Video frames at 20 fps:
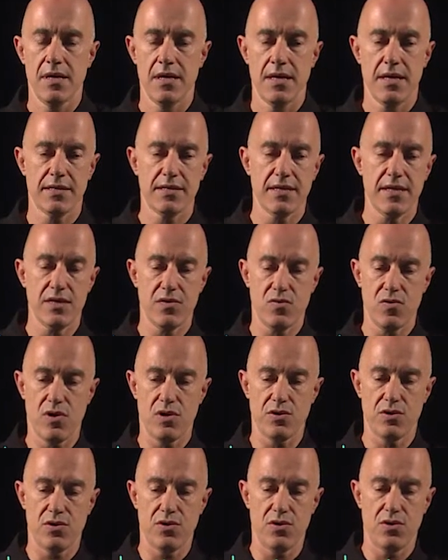is
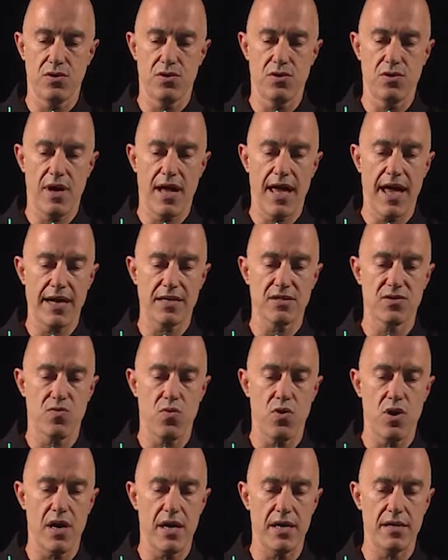equal to
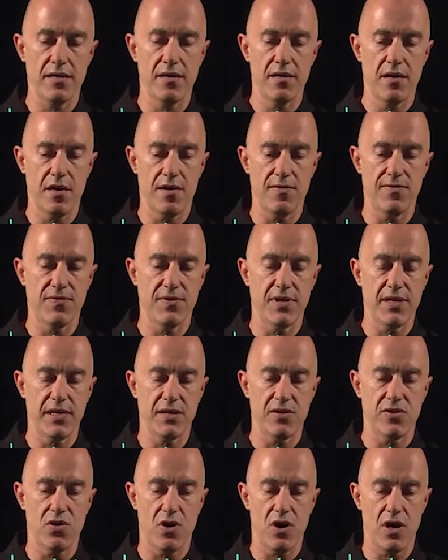x1 of
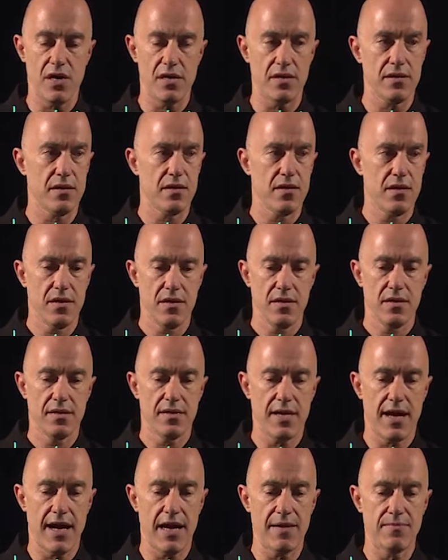t naught
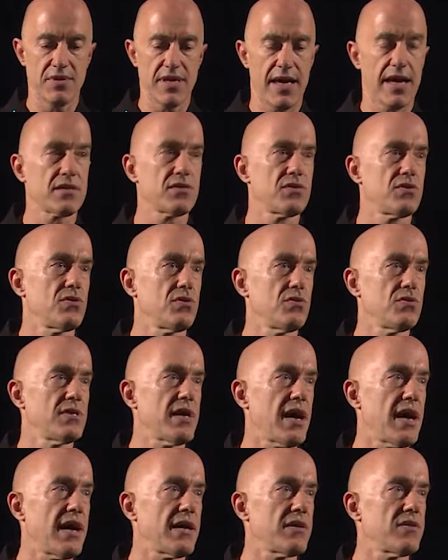times x2
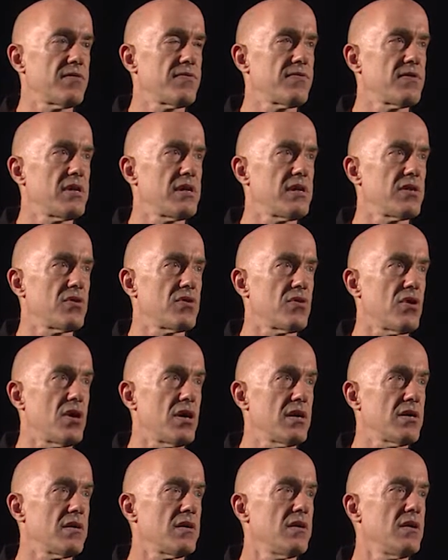dot of t
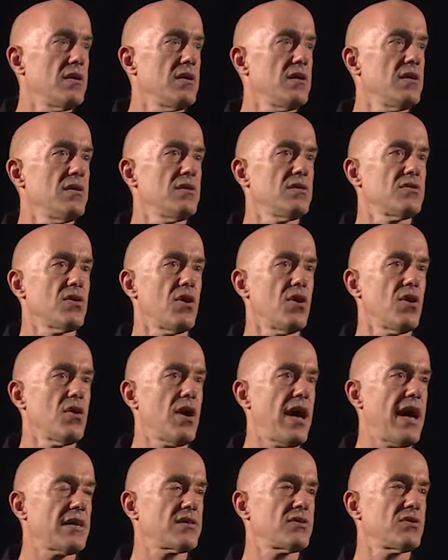naught. So
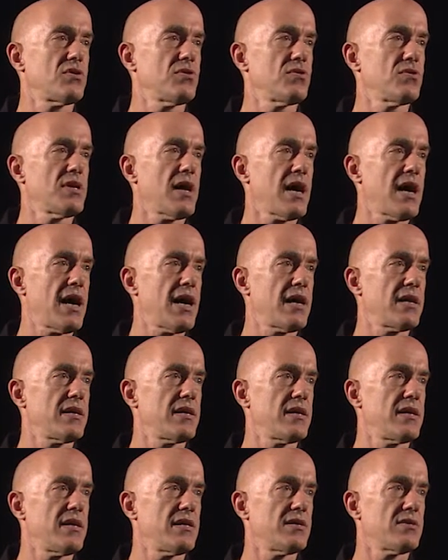x2 dot
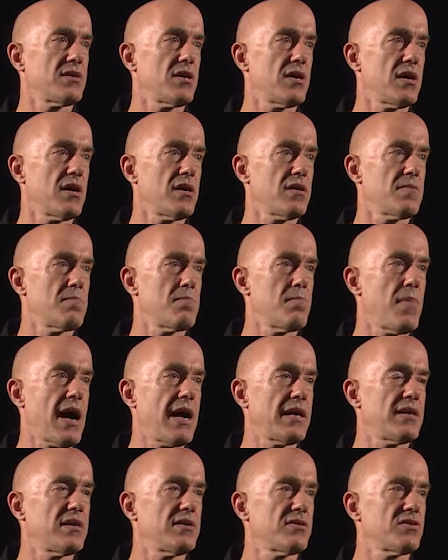is a
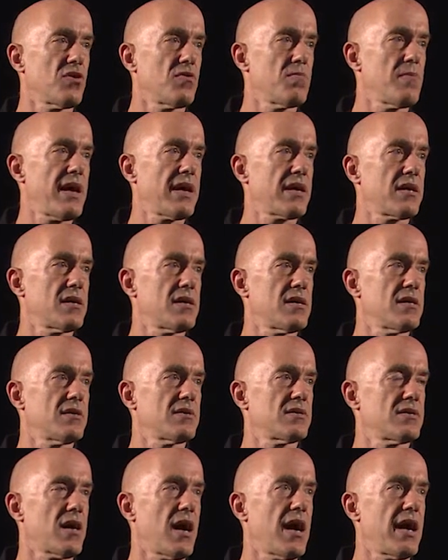minus omega
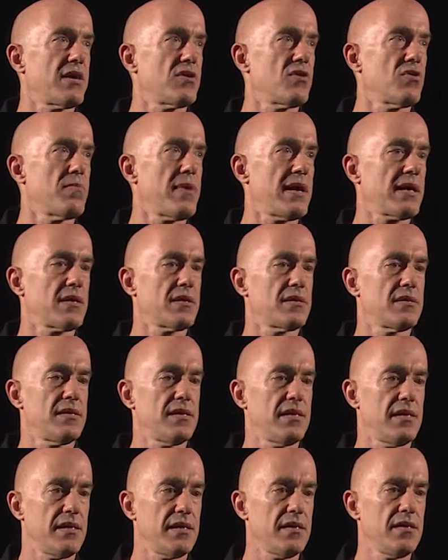sine omega
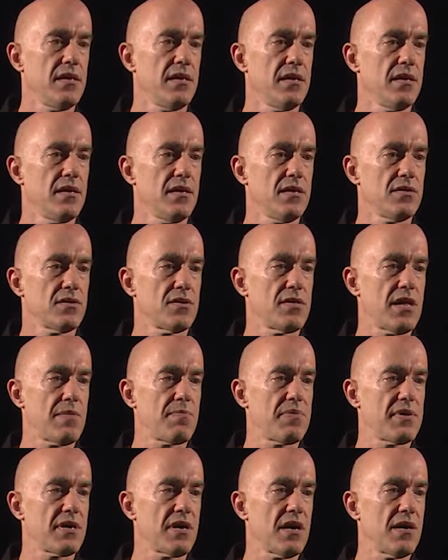t. So
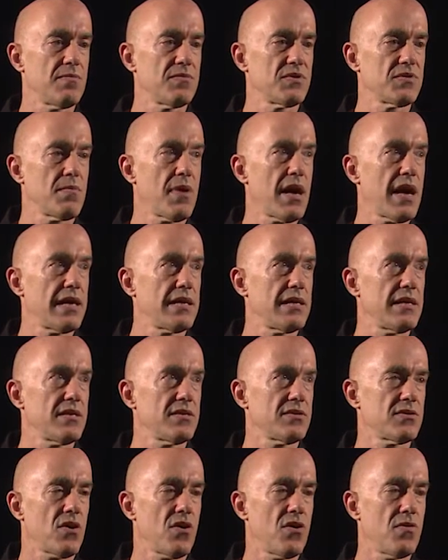that becomes
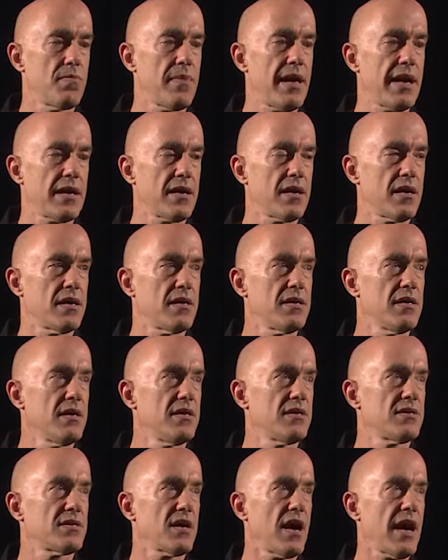minus omega
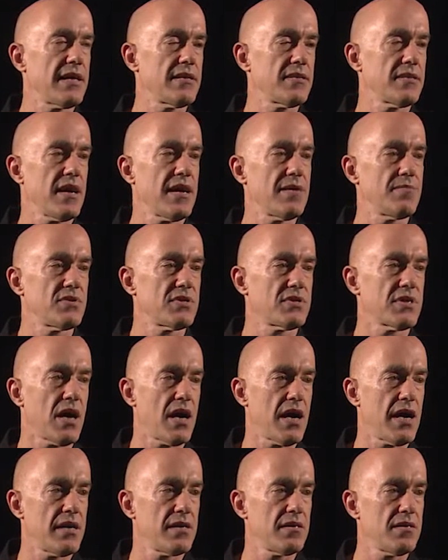sine times
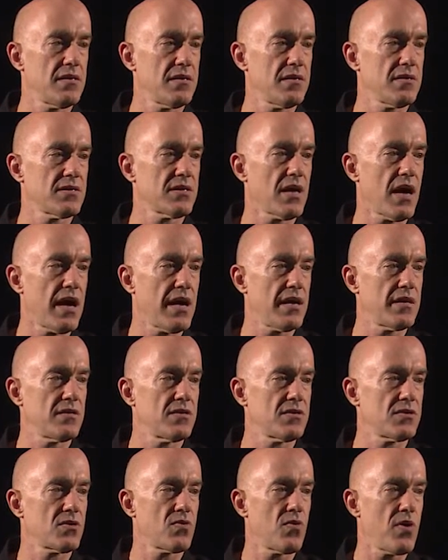sine, sine
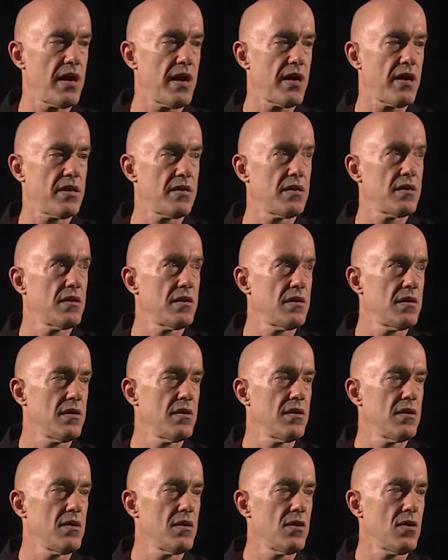squared
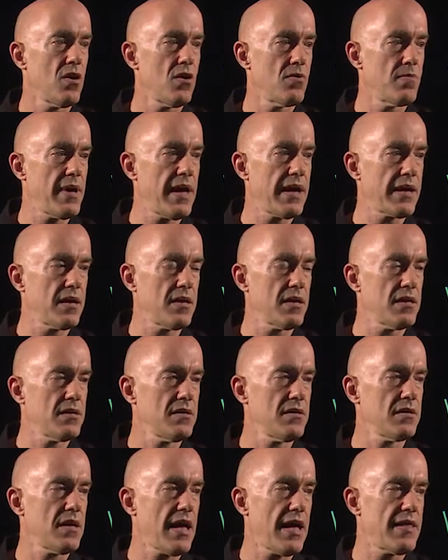omega,
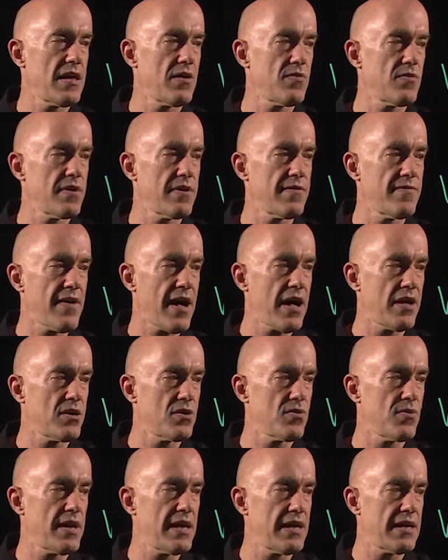and then we
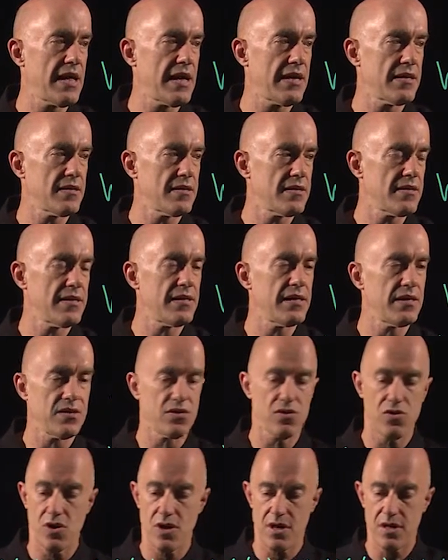evaluate at t
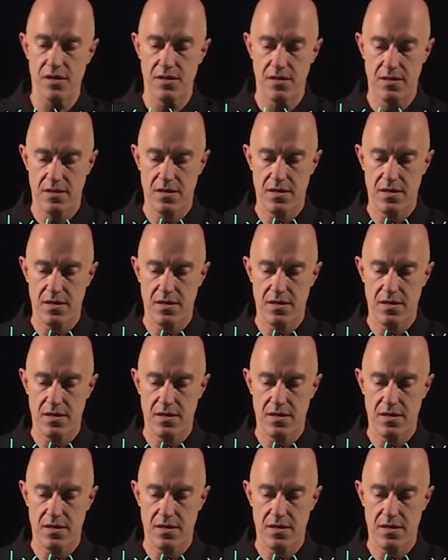naught,